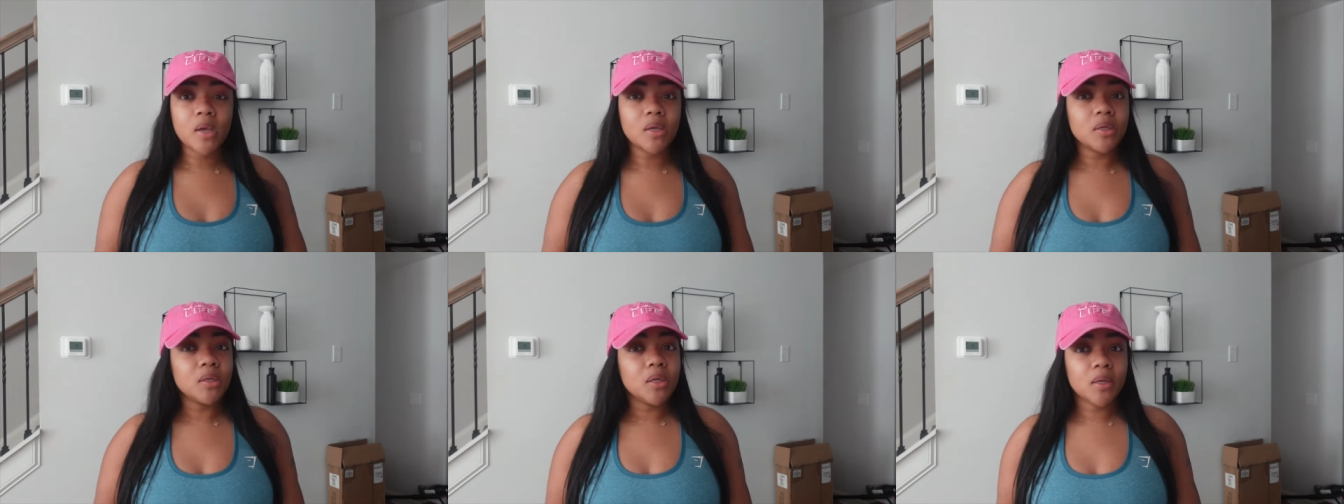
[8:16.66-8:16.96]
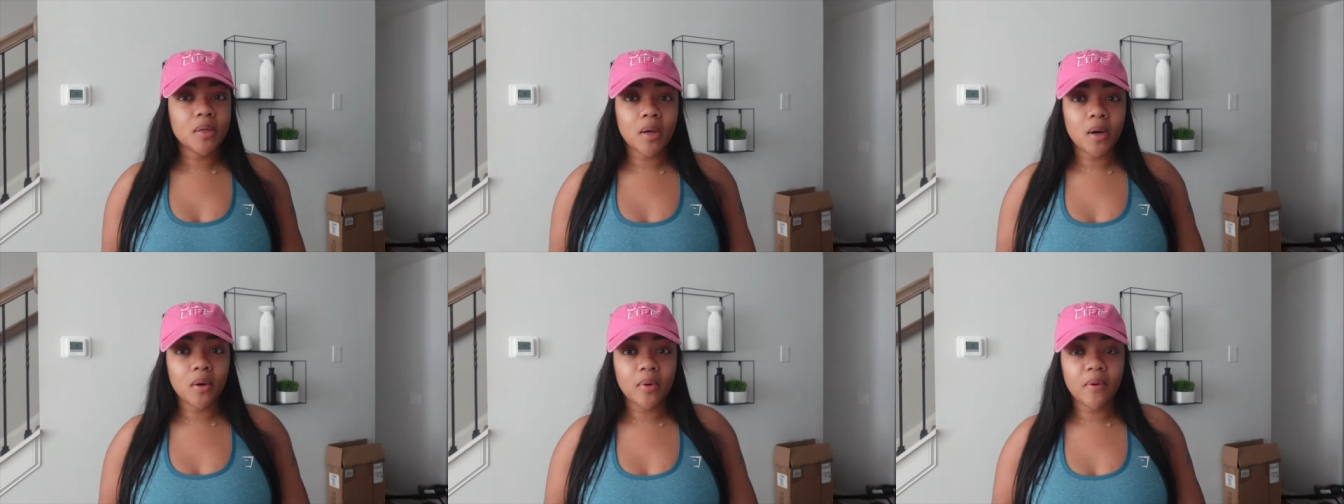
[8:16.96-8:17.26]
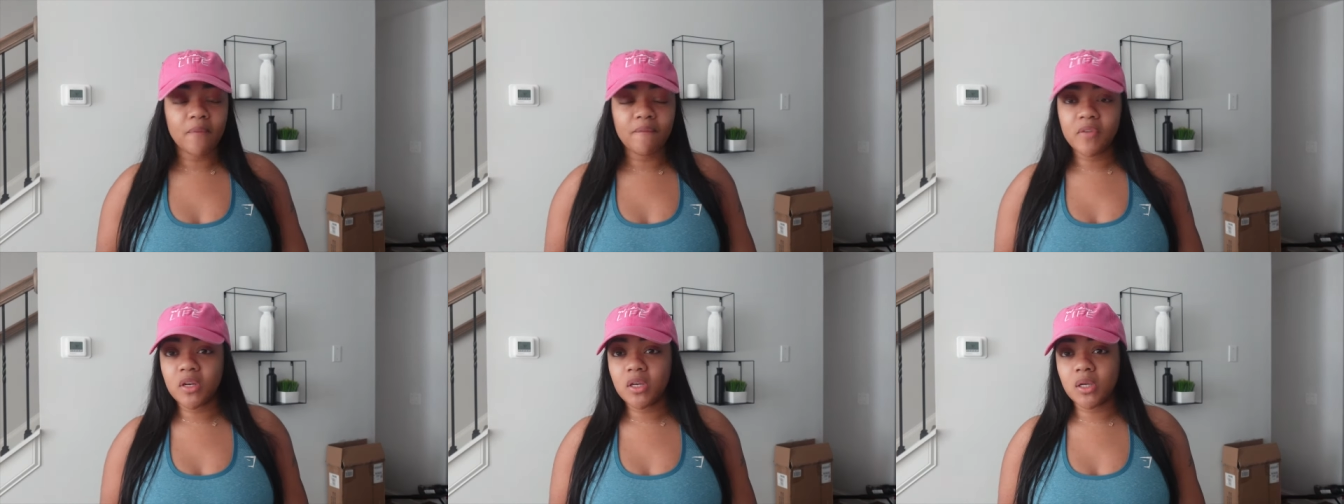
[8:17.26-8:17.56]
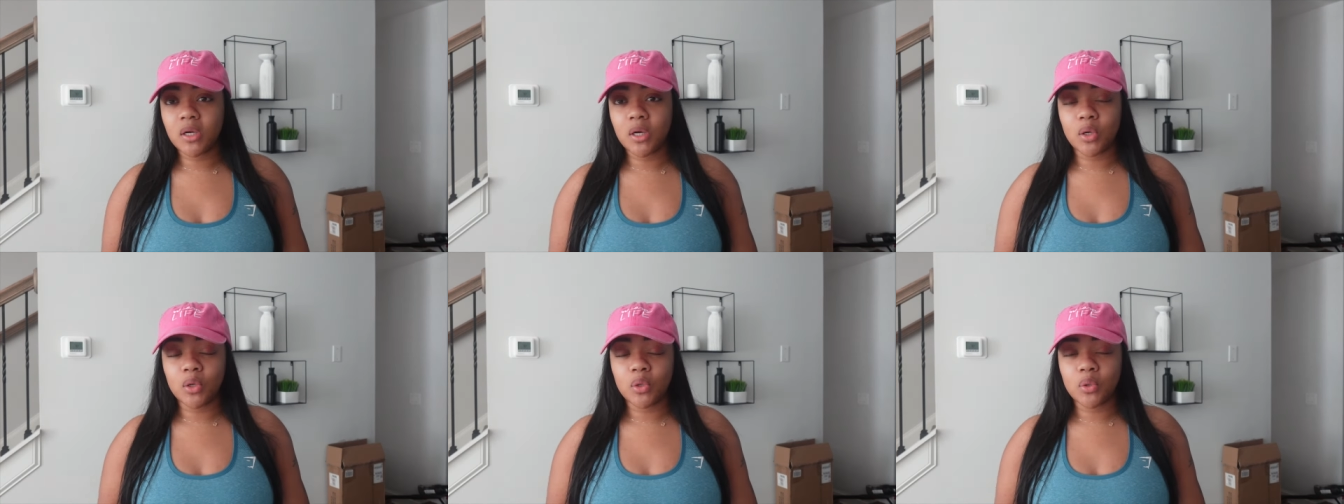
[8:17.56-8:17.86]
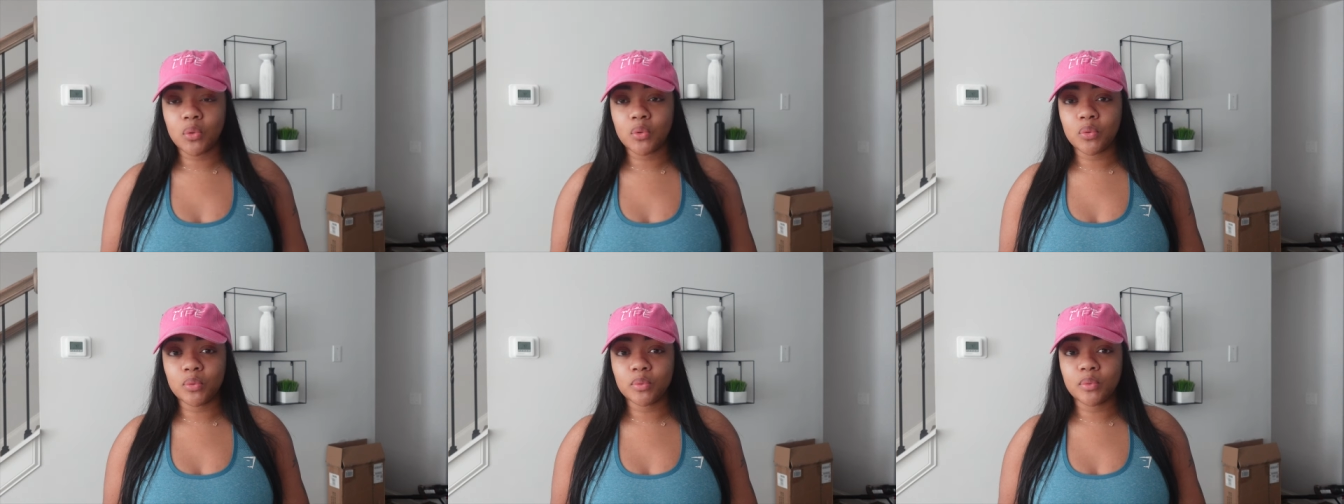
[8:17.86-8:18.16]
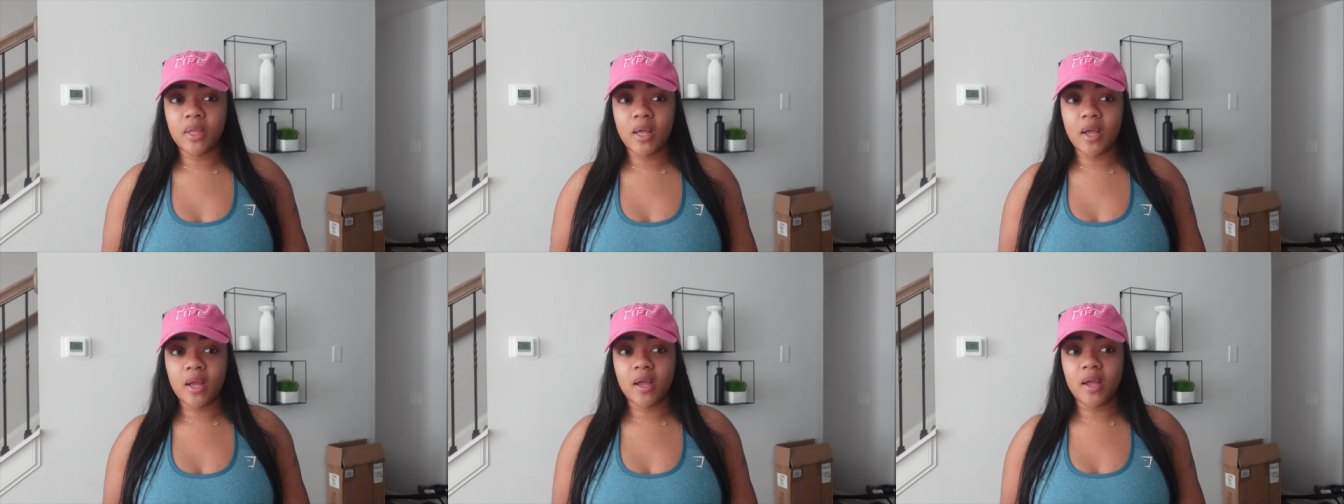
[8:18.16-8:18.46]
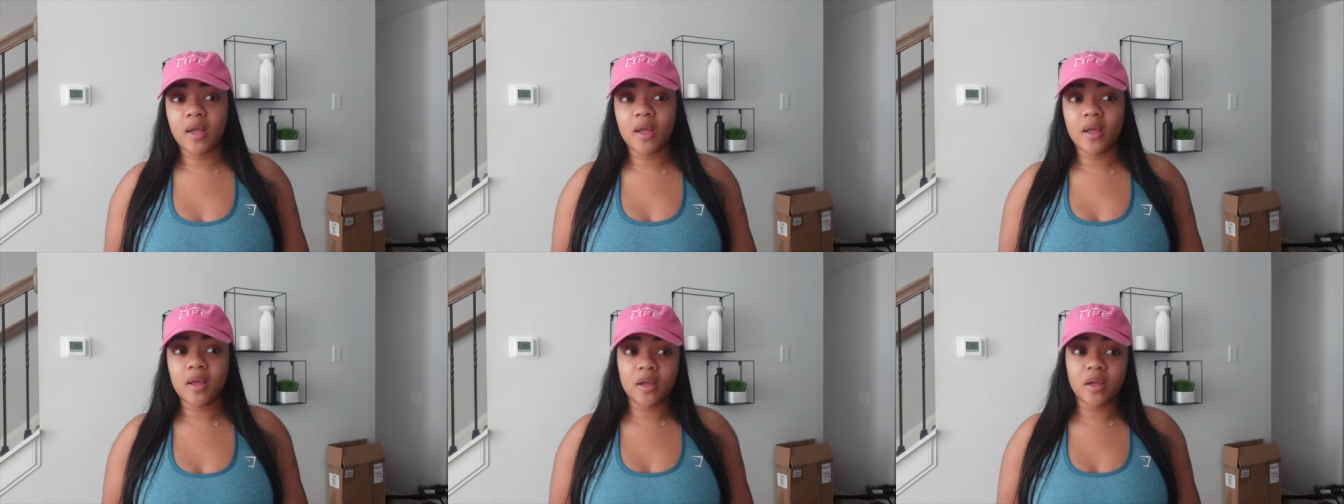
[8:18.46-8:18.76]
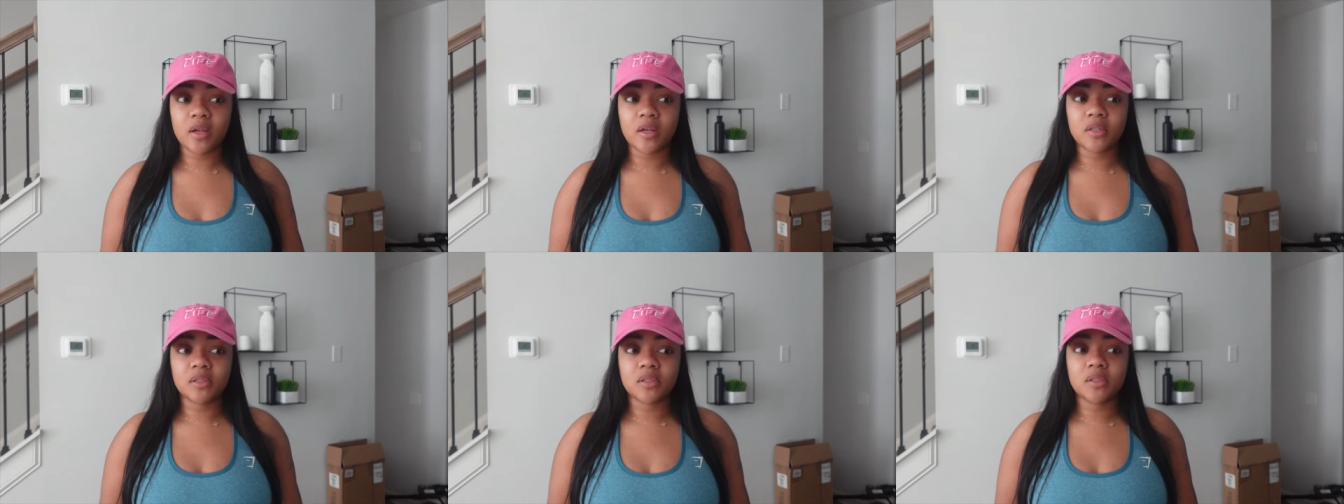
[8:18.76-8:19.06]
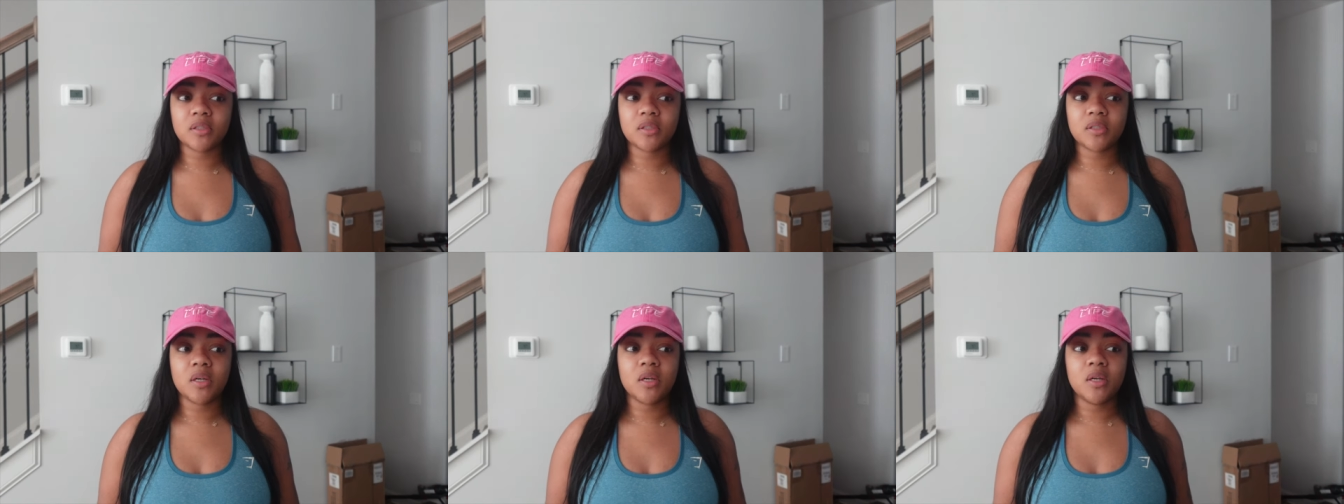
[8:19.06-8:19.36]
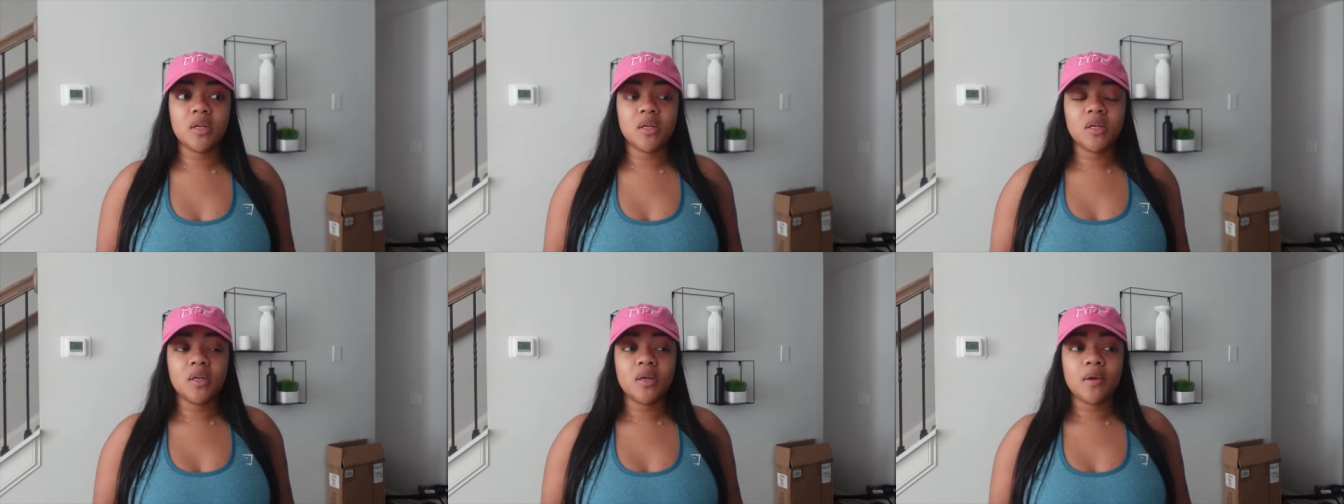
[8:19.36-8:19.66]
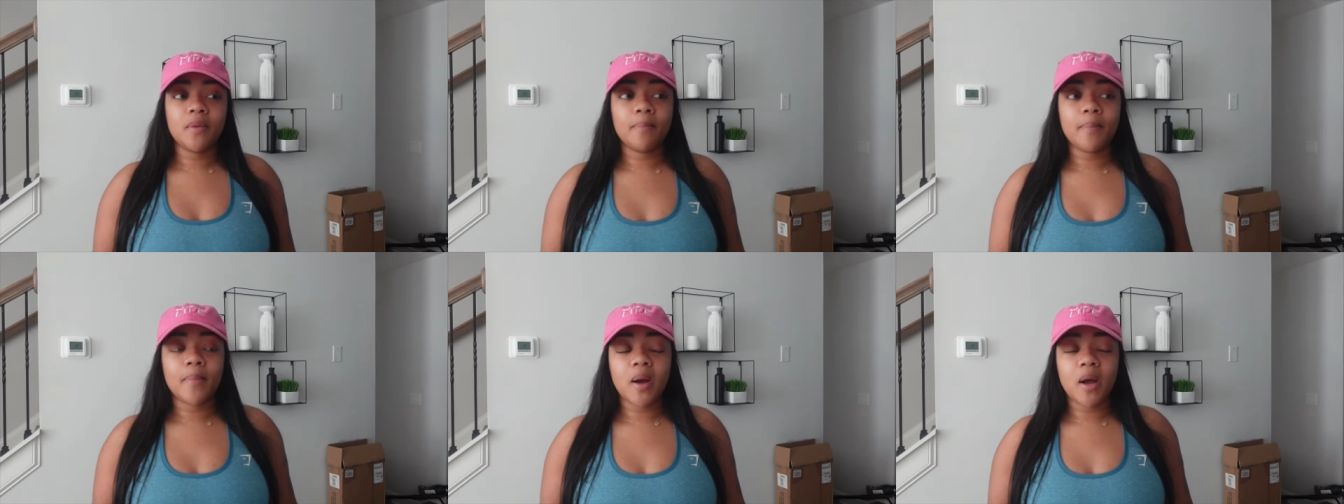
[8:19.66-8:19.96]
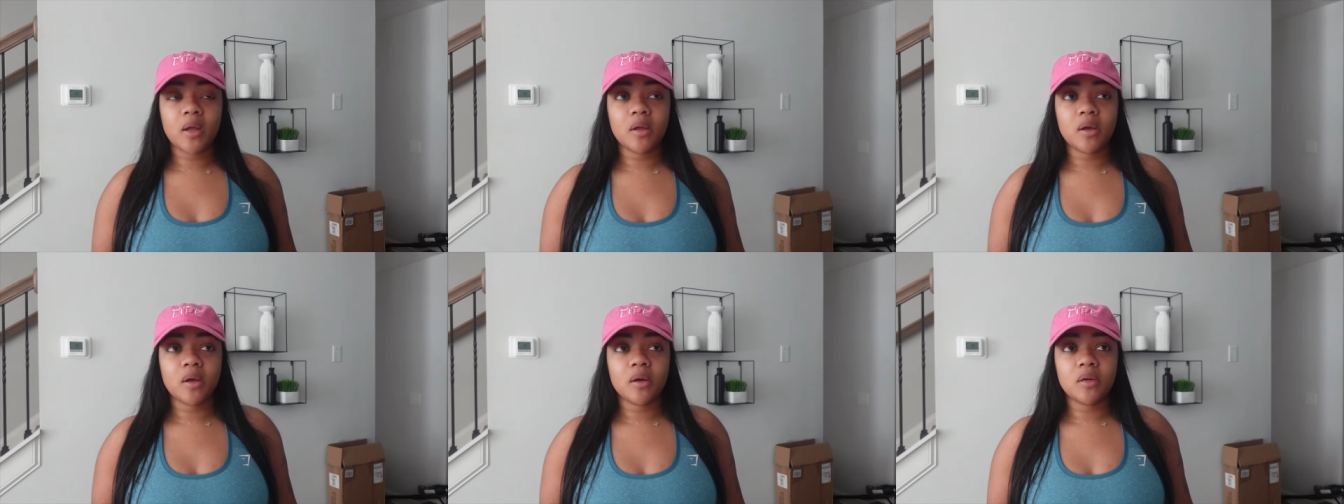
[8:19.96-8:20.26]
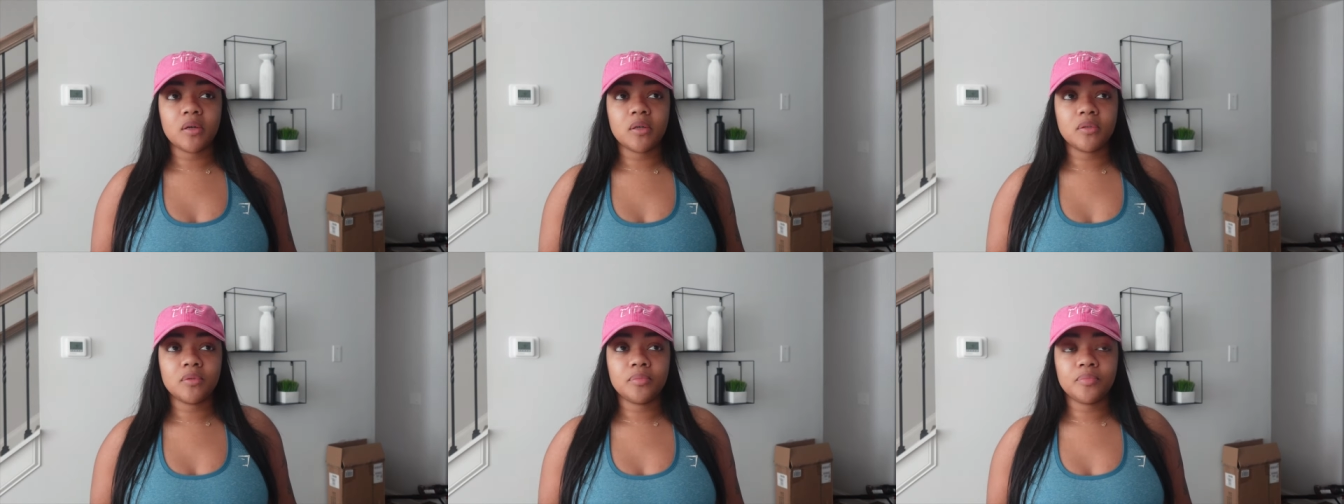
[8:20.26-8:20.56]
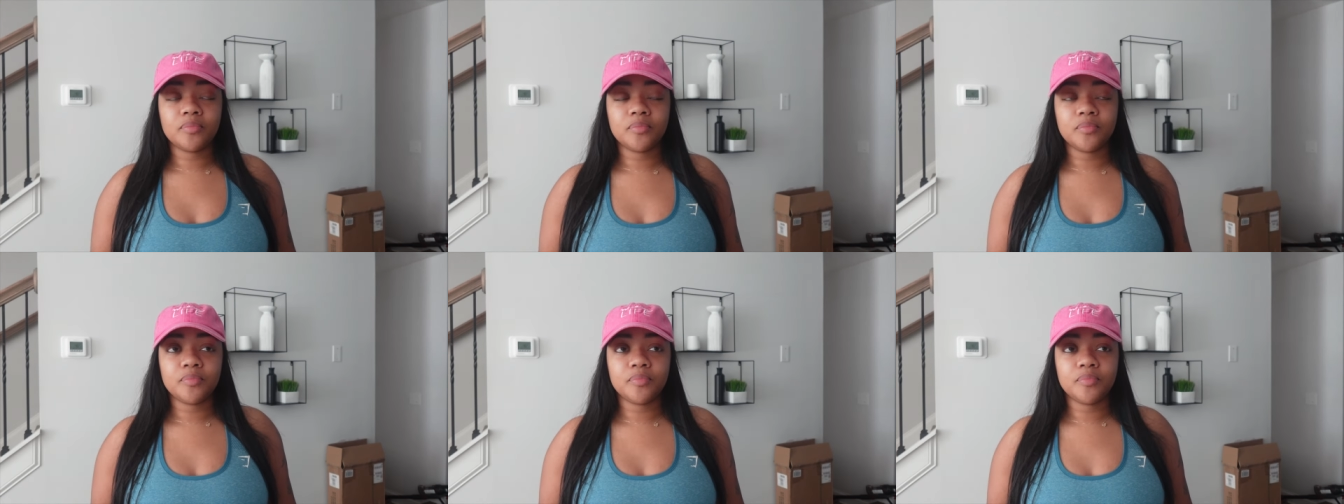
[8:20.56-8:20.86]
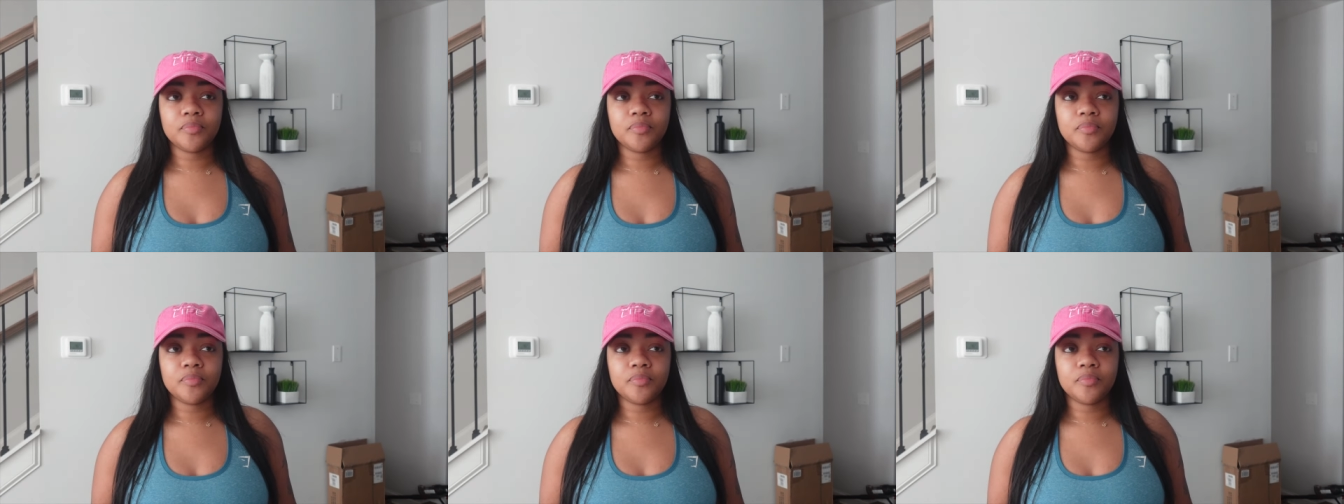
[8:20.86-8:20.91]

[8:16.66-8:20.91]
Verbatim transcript: you know a video that has my um,